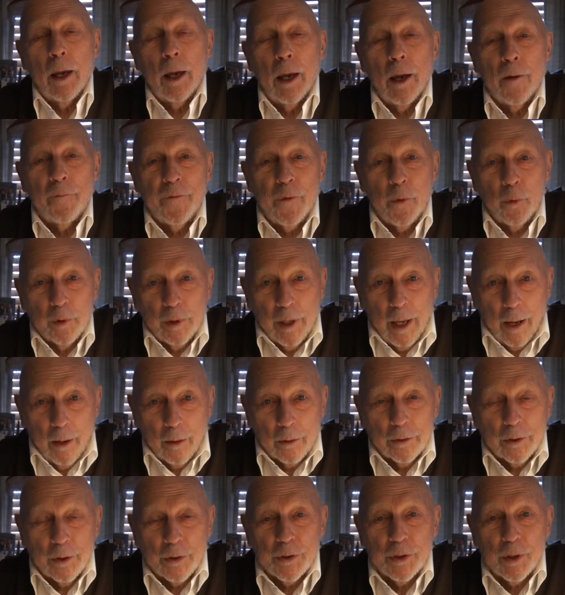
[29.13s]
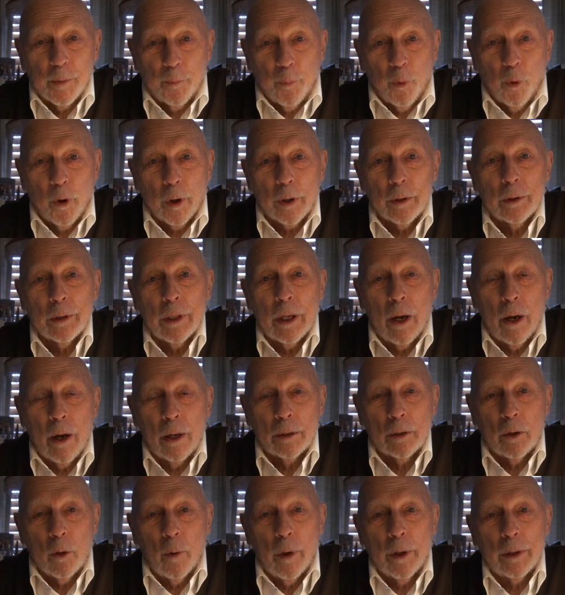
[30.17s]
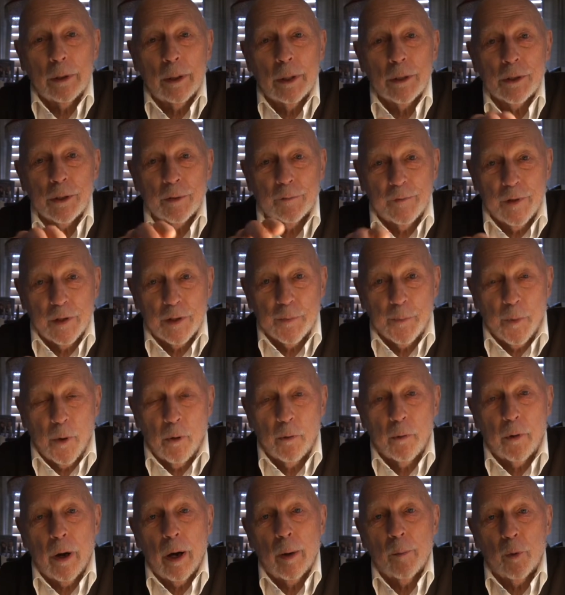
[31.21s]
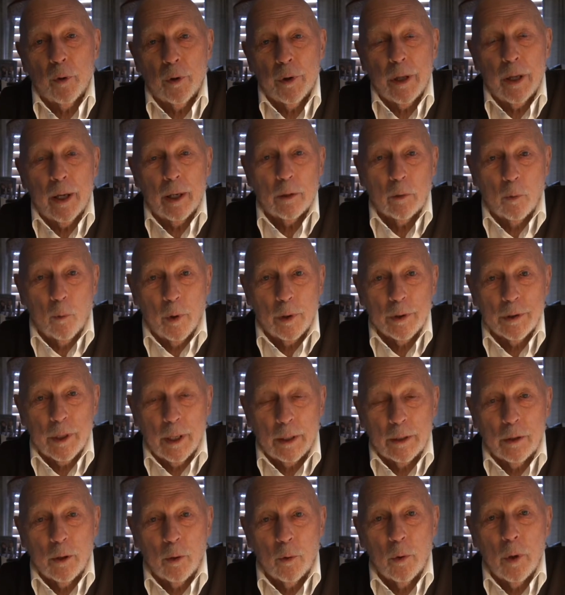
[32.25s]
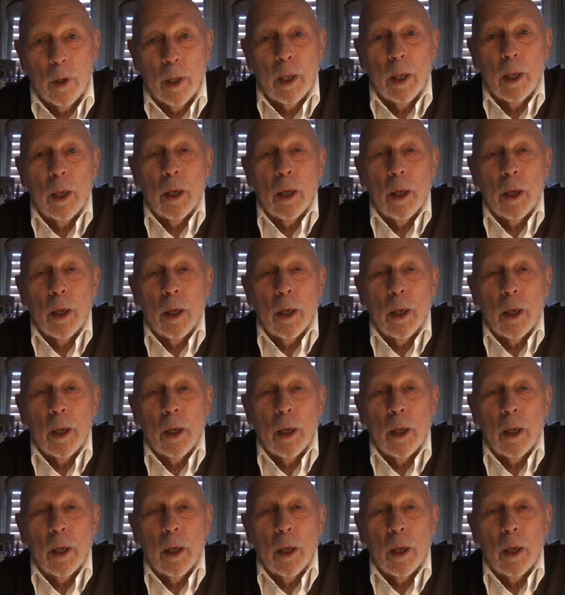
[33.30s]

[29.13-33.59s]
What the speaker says: If you'd care to support the ongoingness of this program or the other ones I do,